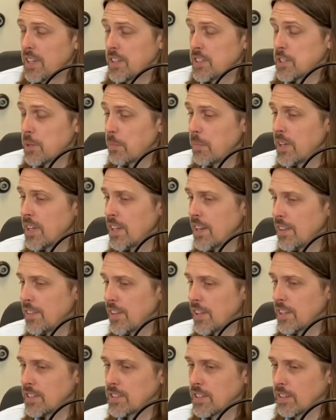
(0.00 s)
to me, I
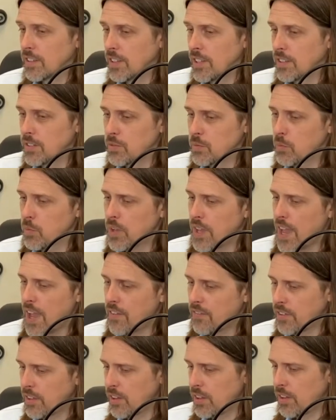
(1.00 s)
think we
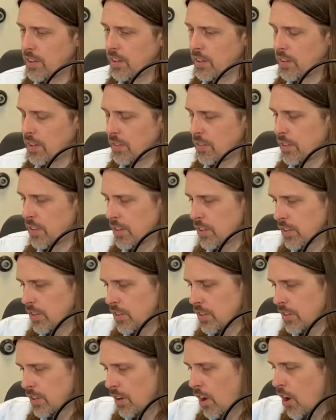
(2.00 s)
have
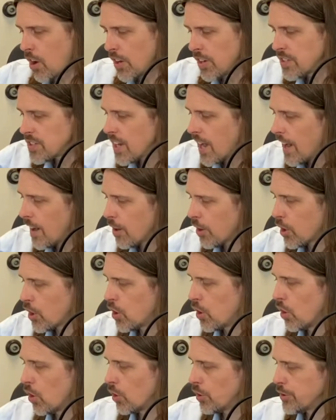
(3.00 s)
our entire
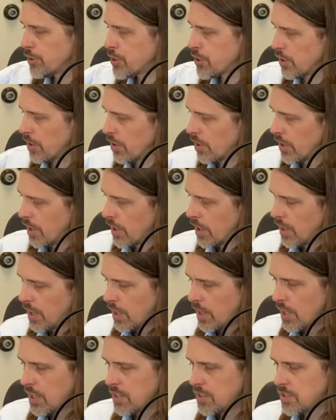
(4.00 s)
culture
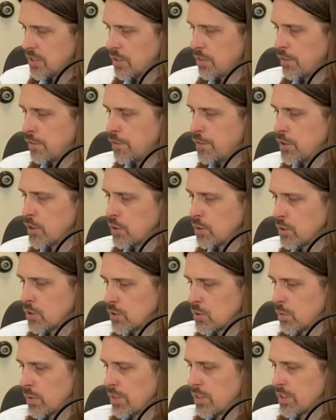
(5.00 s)
is
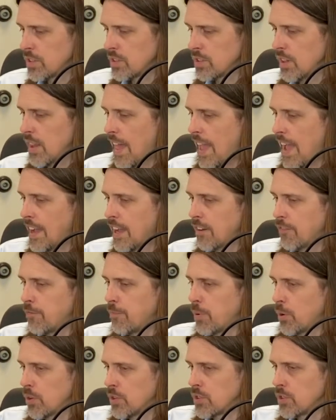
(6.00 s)
infused with this lack of
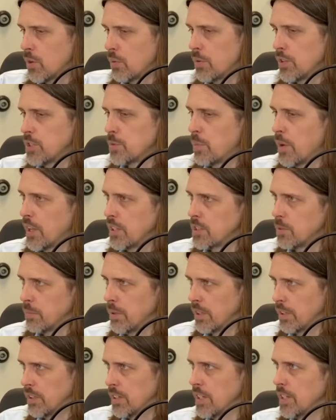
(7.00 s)
personal
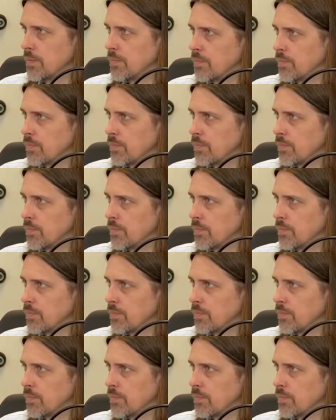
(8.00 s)
responsibility.